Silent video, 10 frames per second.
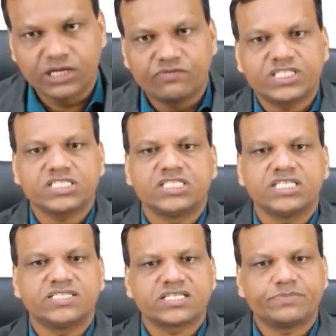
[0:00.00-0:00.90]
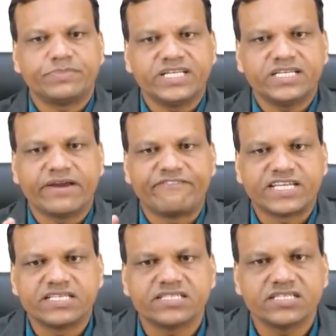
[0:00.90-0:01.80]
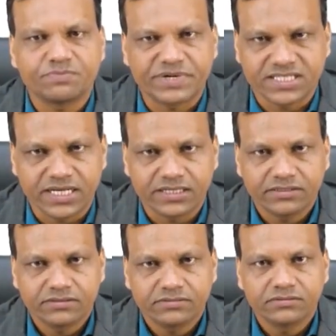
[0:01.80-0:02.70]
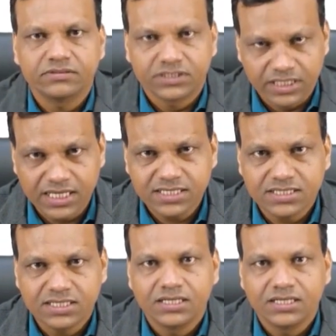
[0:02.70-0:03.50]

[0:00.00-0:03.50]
in which G6PD deficiency is present. Yes.